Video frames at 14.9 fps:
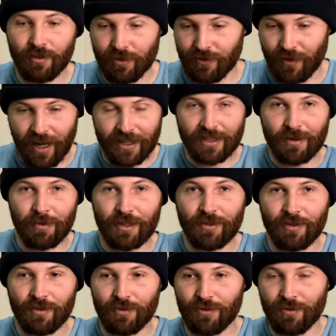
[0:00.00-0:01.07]
could find someone
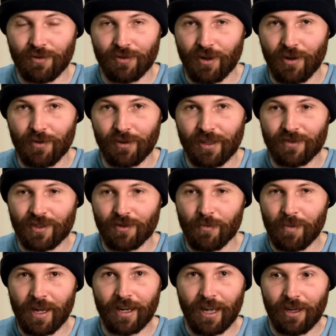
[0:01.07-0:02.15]
who you know who lives in
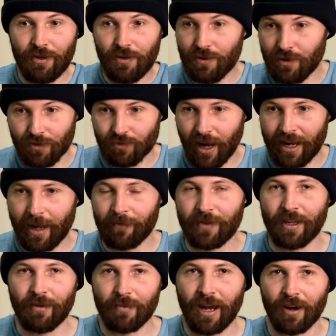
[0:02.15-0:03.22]
Quebec and you could write up
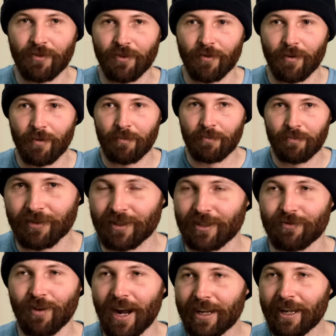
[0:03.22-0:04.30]
the email for them. Like,
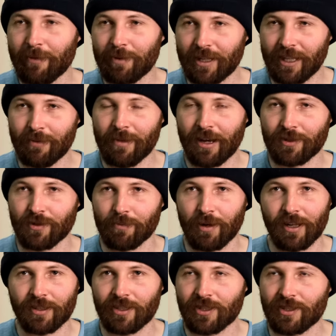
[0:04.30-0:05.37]
writing up an email to a
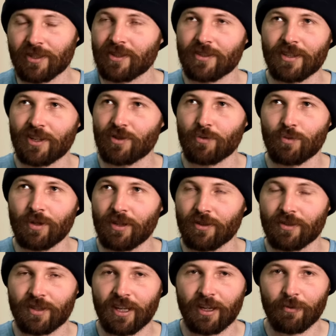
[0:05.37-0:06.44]
politician is such a weird
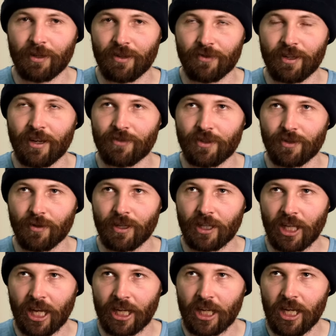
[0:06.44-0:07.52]
thing whenever you have to do it. You're
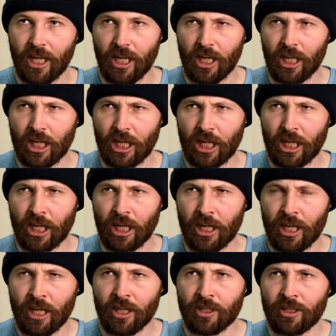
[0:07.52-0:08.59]
like,
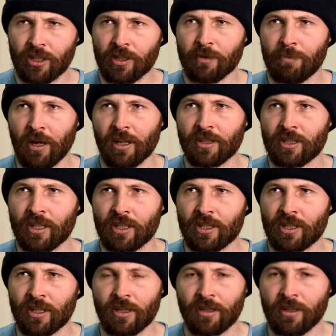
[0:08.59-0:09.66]
dear
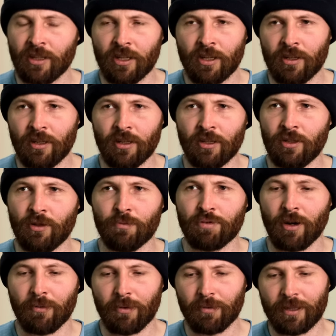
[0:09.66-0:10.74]
politician, you
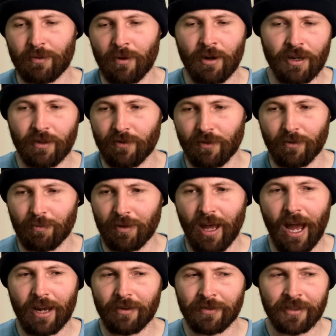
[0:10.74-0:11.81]
probably won't even
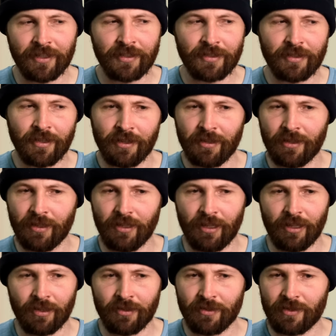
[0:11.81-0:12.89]
reply to this.
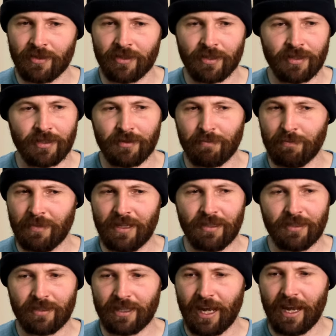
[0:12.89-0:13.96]
Here's just me
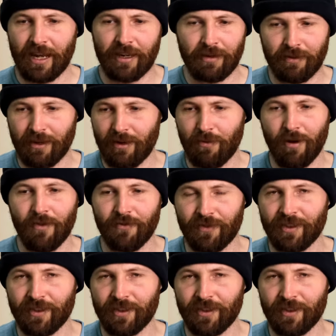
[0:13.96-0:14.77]
saying I want